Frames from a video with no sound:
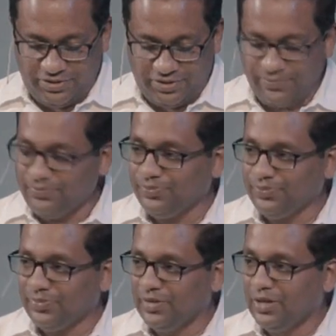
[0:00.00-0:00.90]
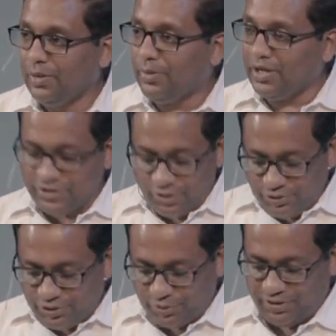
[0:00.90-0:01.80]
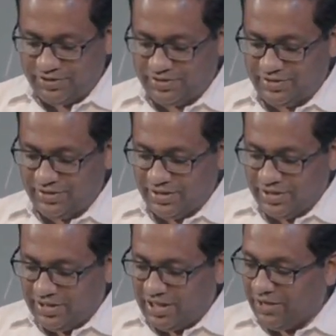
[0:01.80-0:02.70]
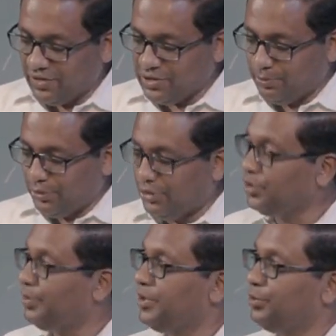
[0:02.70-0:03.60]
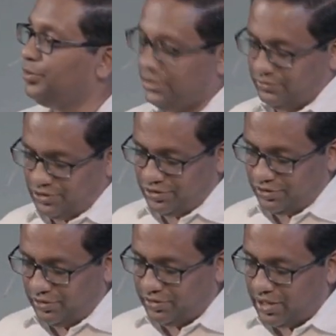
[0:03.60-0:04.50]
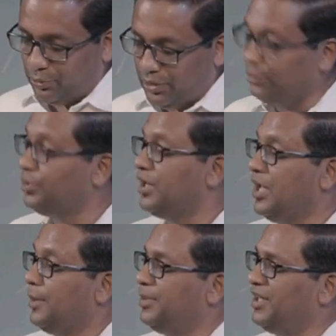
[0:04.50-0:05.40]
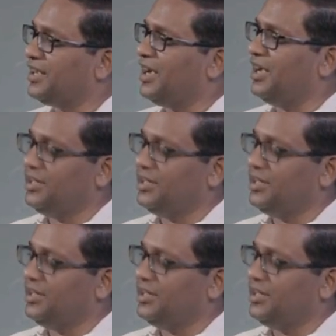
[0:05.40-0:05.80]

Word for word: he gave us birth by the word of truth that we would be a kind of first fruits of his creatures.